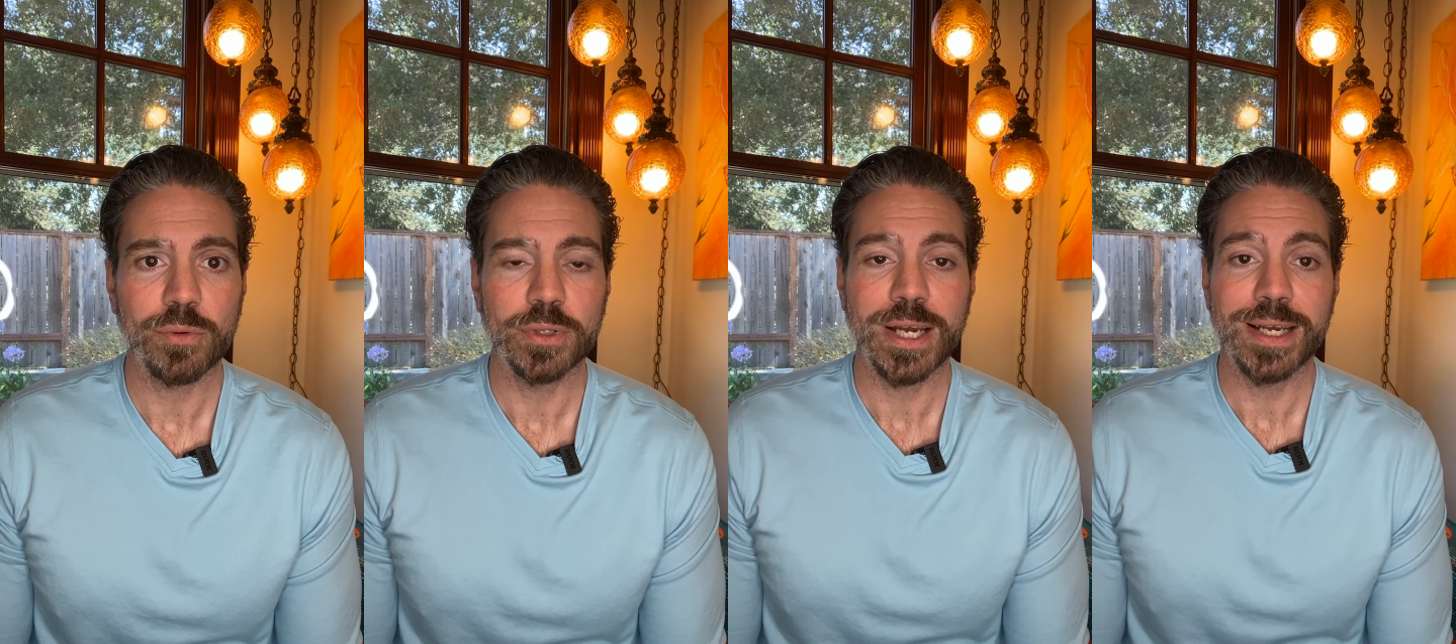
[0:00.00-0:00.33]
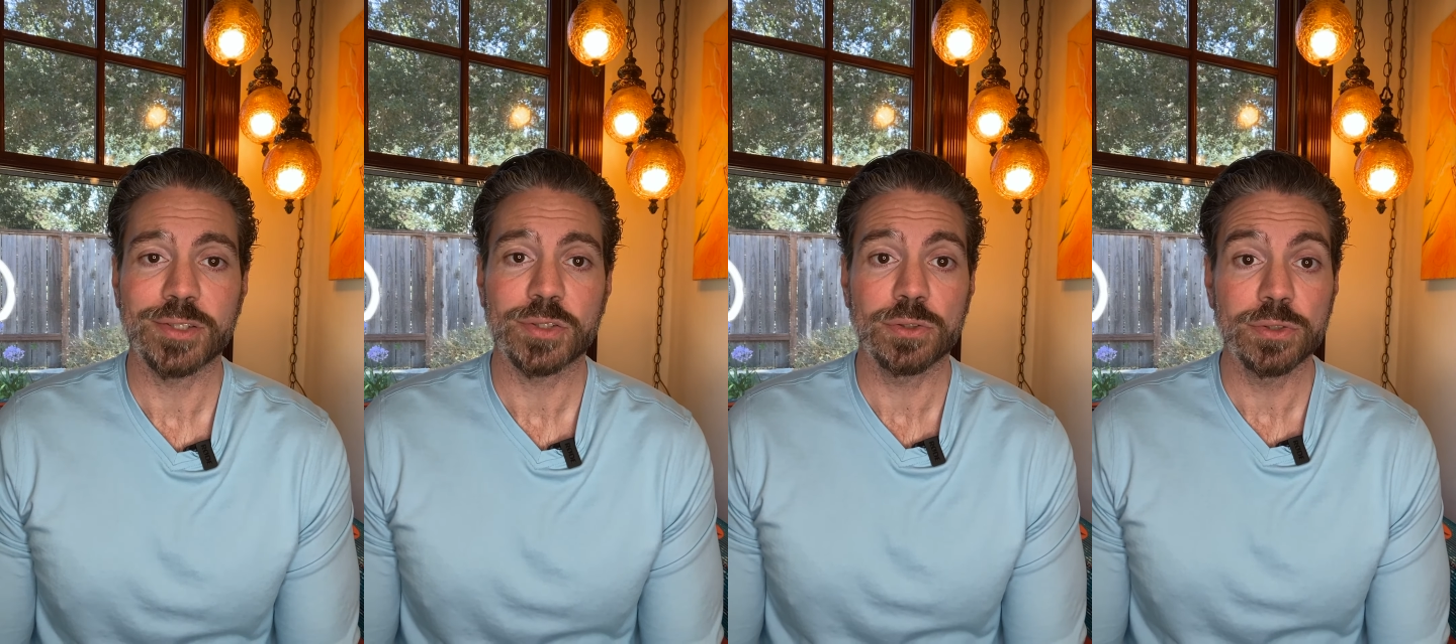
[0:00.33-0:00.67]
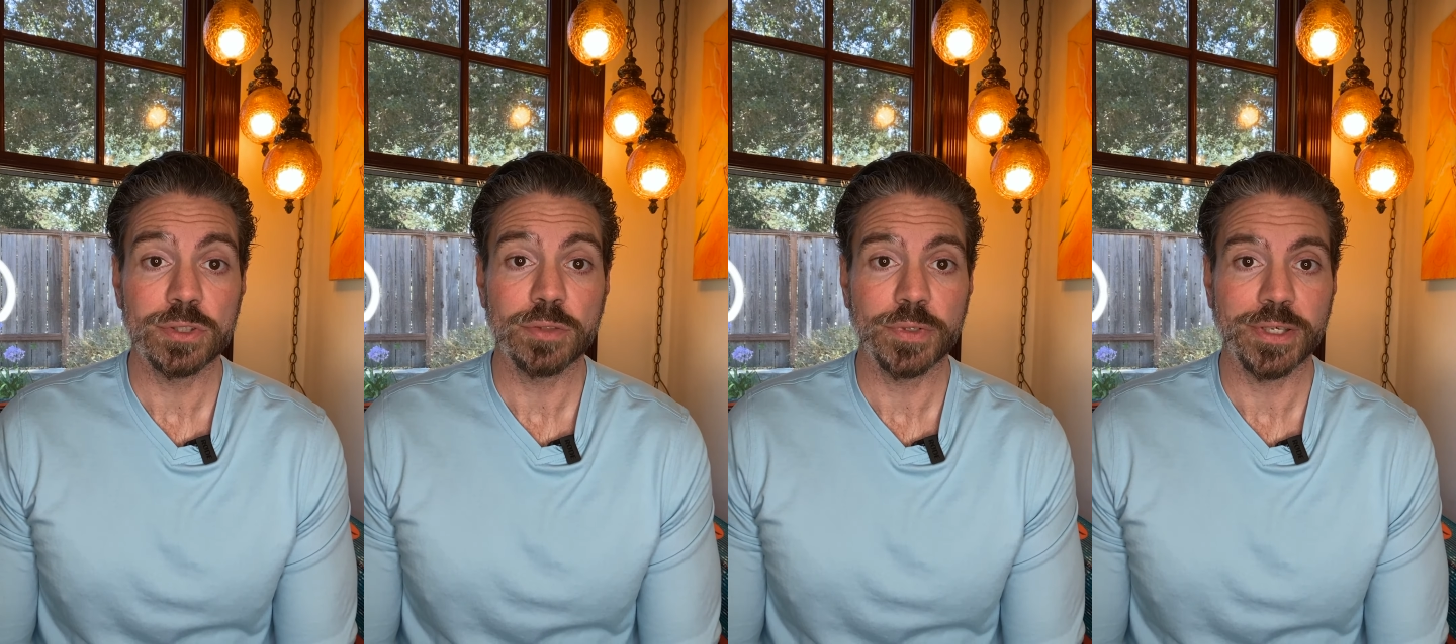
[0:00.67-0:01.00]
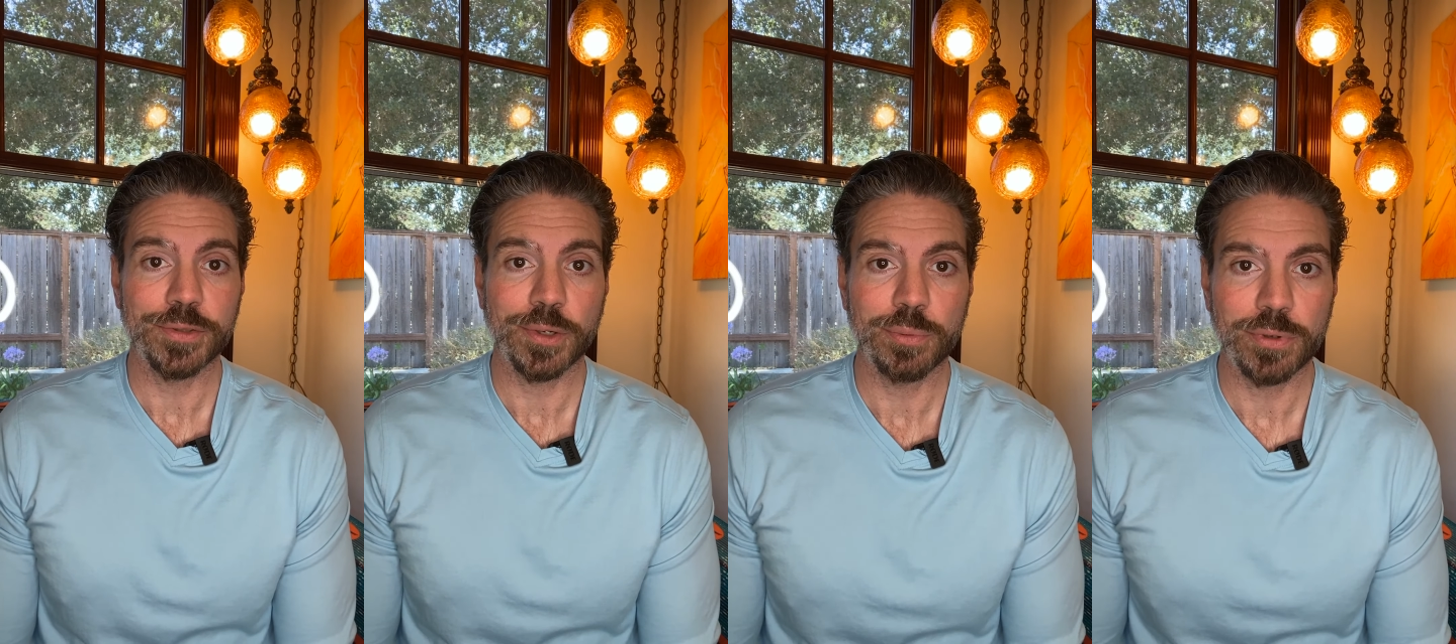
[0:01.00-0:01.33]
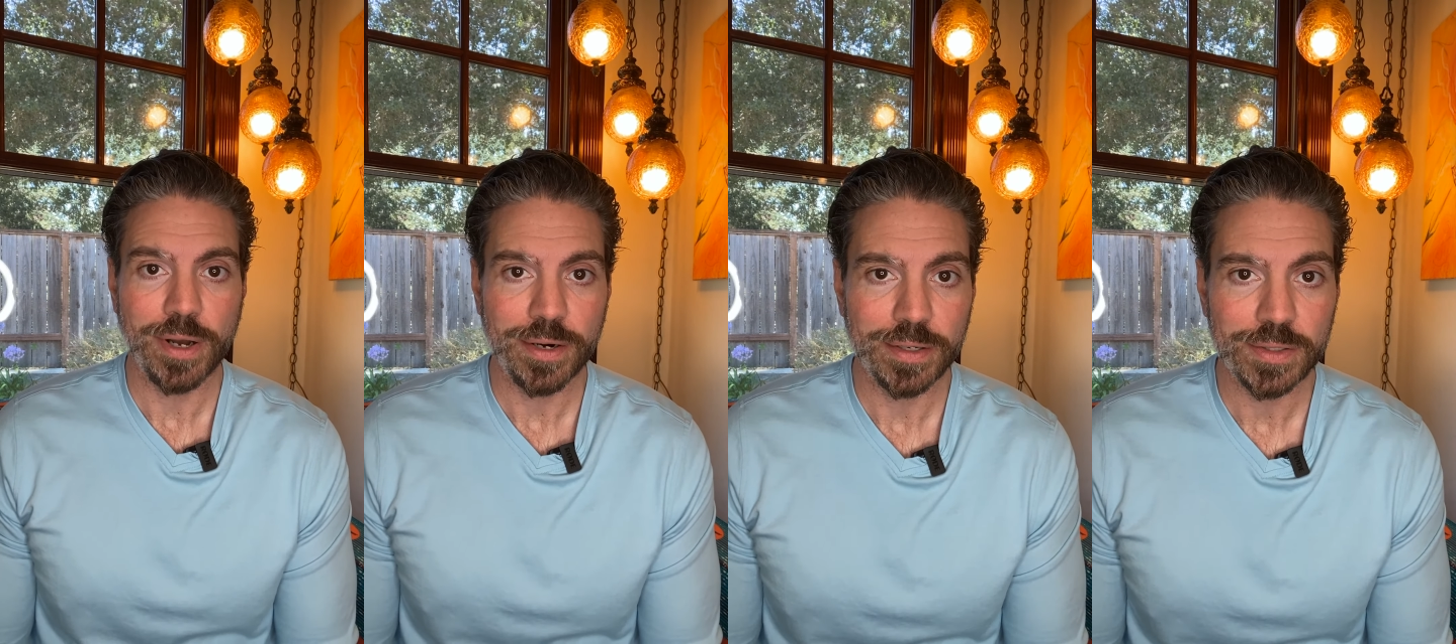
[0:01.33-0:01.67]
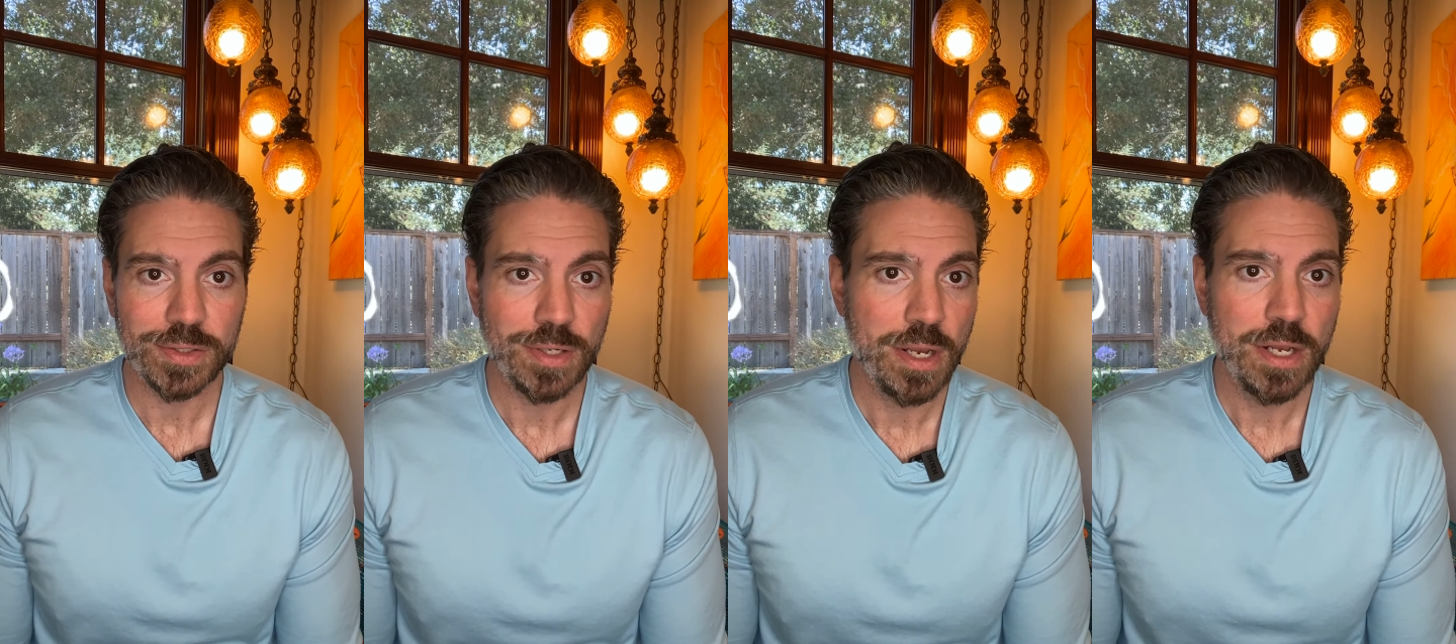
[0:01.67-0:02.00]
rely exclusively on their
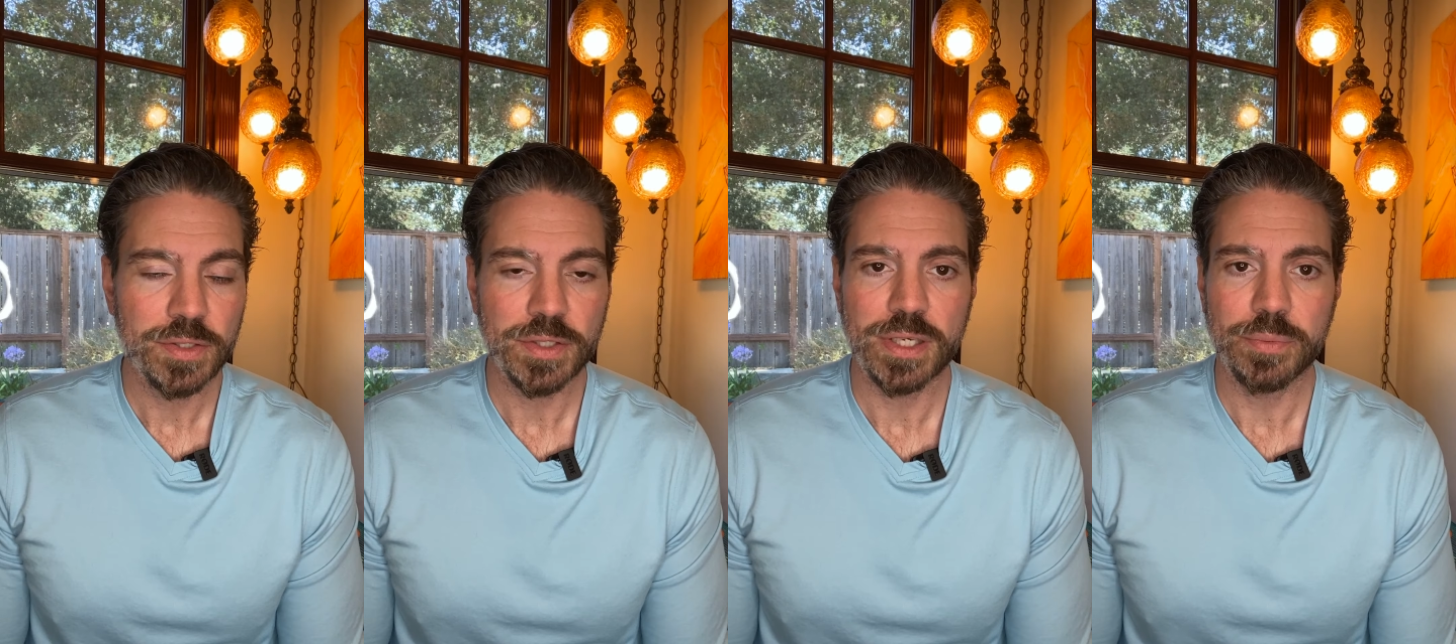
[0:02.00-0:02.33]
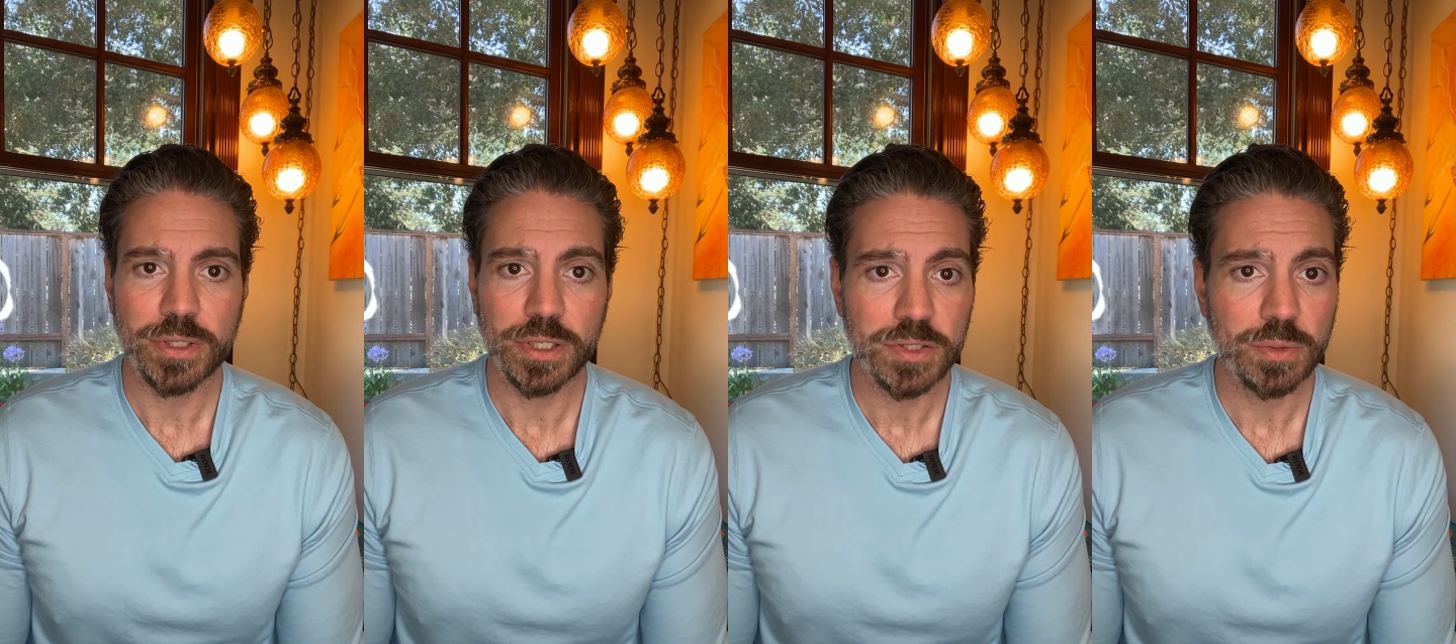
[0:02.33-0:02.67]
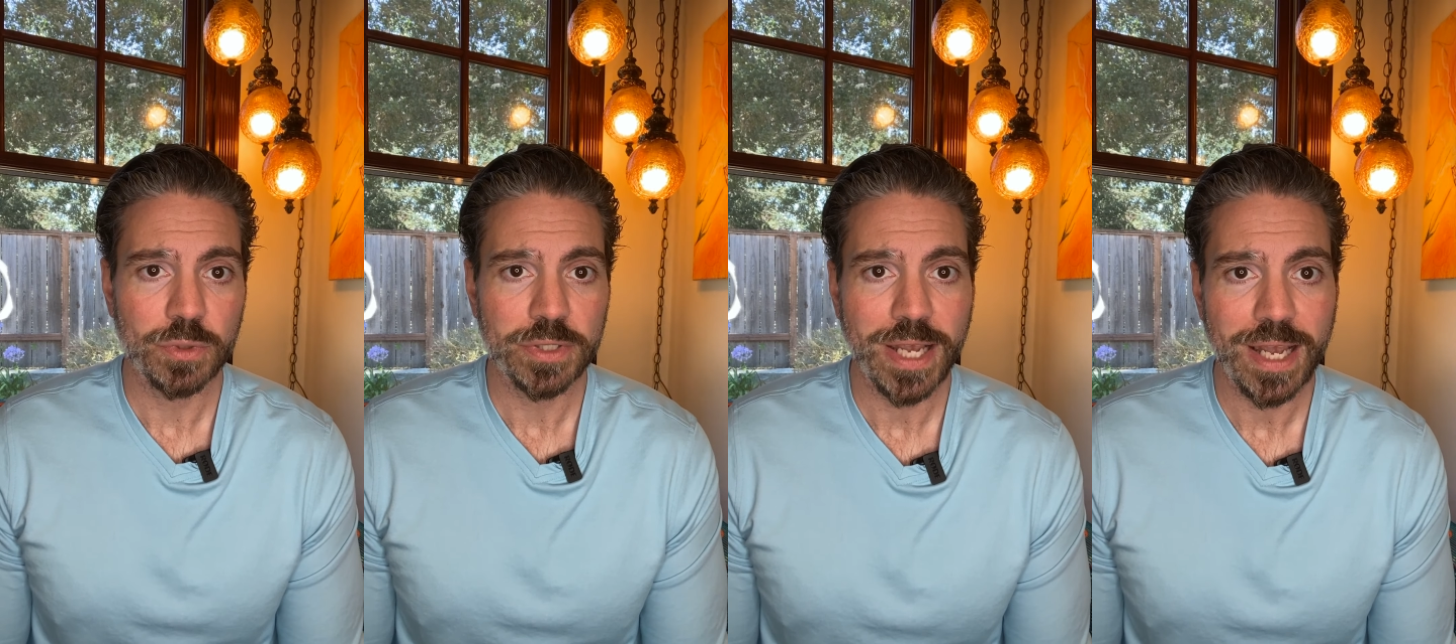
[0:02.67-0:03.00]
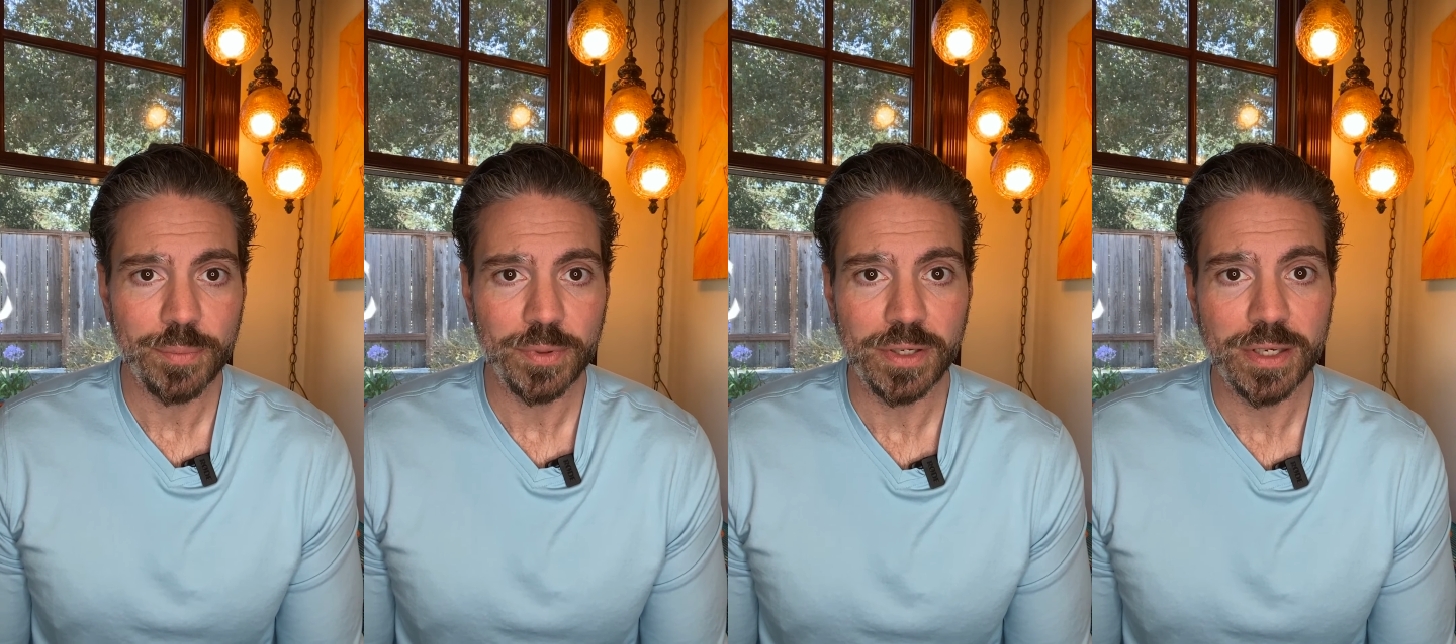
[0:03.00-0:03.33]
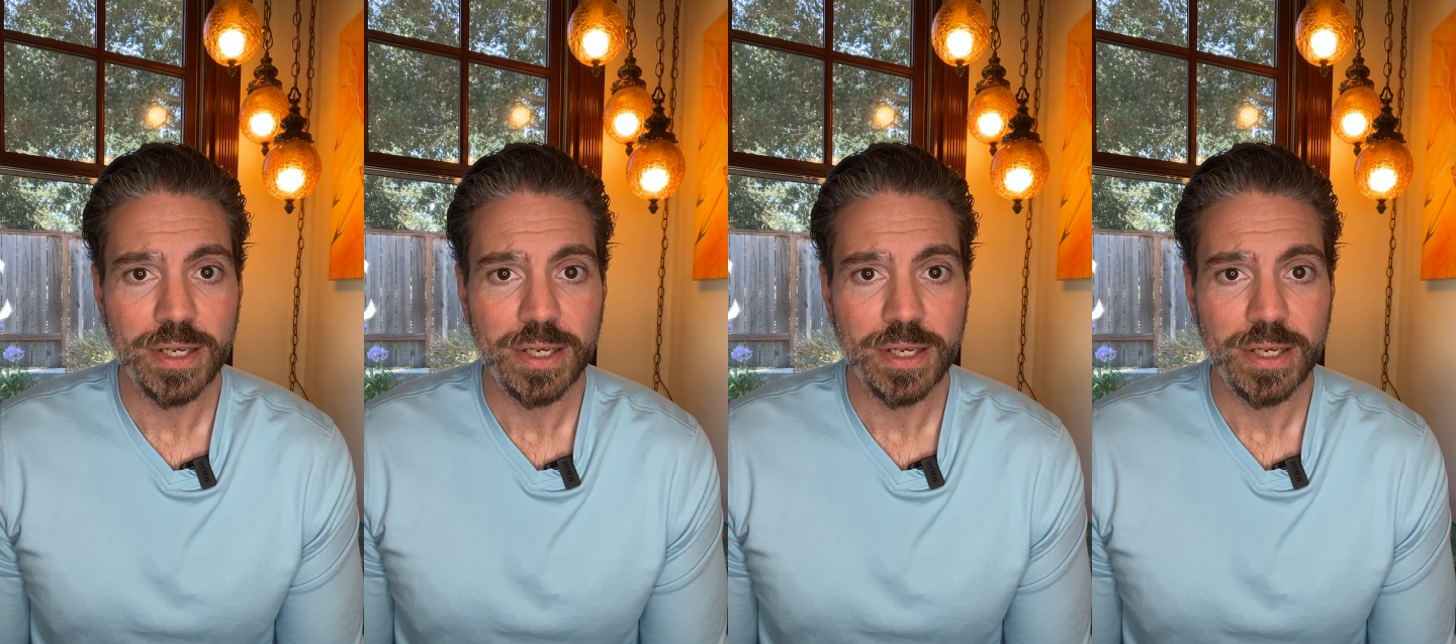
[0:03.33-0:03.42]
products to keep customers happy.